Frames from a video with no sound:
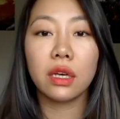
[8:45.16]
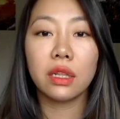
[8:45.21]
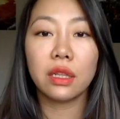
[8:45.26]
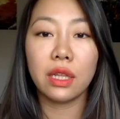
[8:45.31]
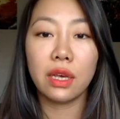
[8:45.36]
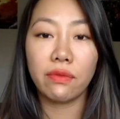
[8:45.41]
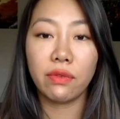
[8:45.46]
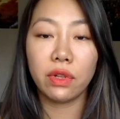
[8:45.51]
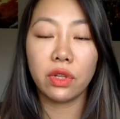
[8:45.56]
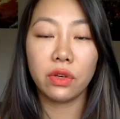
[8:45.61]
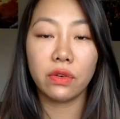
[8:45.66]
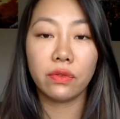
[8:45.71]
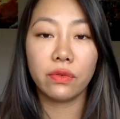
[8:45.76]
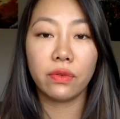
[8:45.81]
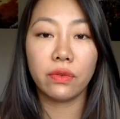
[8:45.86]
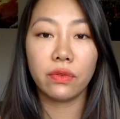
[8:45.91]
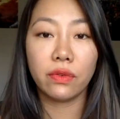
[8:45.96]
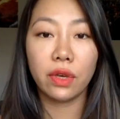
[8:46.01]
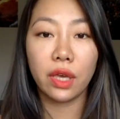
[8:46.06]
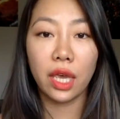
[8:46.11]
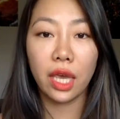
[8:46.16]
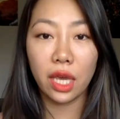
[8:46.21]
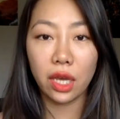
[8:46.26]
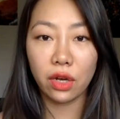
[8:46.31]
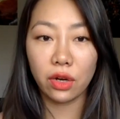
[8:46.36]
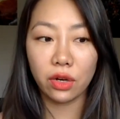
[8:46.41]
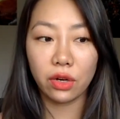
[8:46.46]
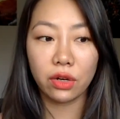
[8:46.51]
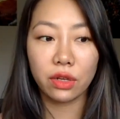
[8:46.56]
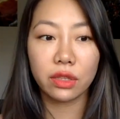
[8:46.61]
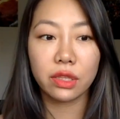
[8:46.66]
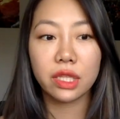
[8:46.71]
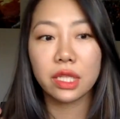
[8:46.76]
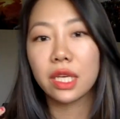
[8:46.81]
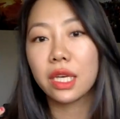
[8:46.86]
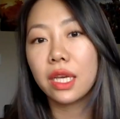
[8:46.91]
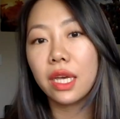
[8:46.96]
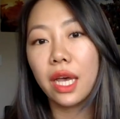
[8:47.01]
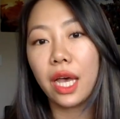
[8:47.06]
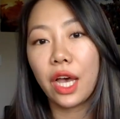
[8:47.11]
level of hair,
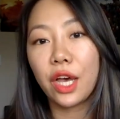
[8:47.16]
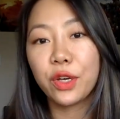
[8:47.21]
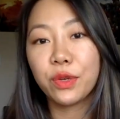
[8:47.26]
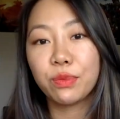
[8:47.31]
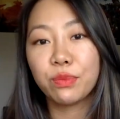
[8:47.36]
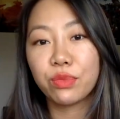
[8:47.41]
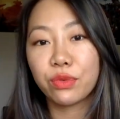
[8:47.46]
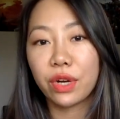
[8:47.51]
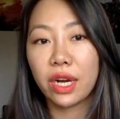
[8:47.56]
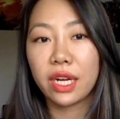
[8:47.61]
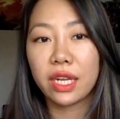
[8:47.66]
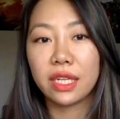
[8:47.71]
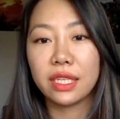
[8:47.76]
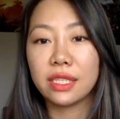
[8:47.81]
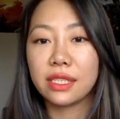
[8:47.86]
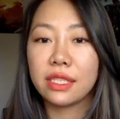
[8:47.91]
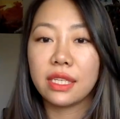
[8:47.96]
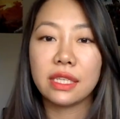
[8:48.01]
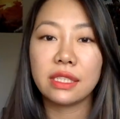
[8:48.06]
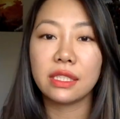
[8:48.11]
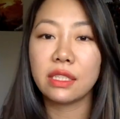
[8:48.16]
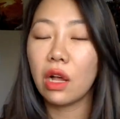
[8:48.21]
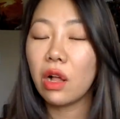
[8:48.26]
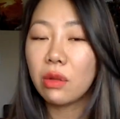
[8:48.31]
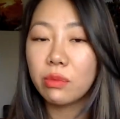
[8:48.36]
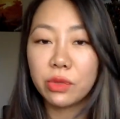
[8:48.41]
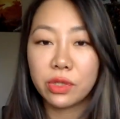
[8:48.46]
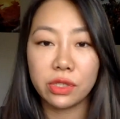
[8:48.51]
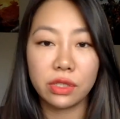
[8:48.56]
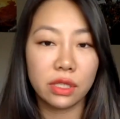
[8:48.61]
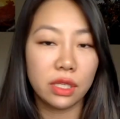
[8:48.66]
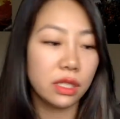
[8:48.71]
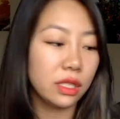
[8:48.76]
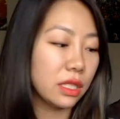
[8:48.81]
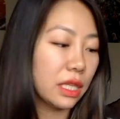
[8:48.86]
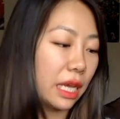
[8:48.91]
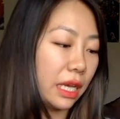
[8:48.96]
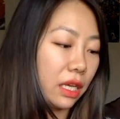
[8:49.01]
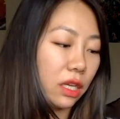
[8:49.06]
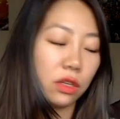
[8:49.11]
how bright it is. It's
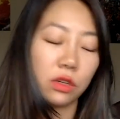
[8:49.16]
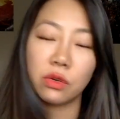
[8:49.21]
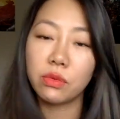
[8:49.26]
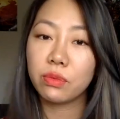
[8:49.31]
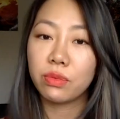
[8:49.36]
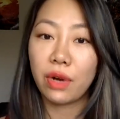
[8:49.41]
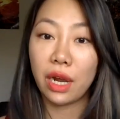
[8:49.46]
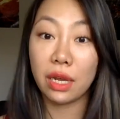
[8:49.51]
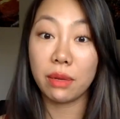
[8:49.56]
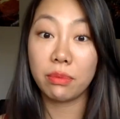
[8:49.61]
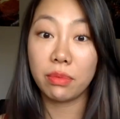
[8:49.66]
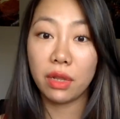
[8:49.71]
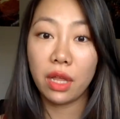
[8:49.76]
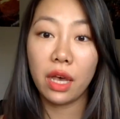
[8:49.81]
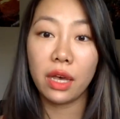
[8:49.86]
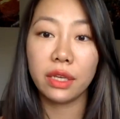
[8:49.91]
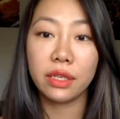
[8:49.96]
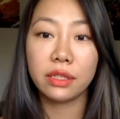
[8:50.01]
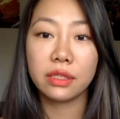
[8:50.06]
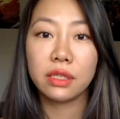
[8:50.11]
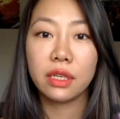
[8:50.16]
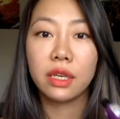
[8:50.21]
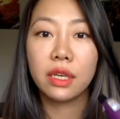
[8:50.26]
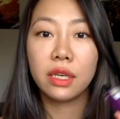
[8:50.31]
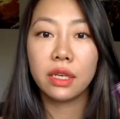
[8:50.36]
like, bright blonde.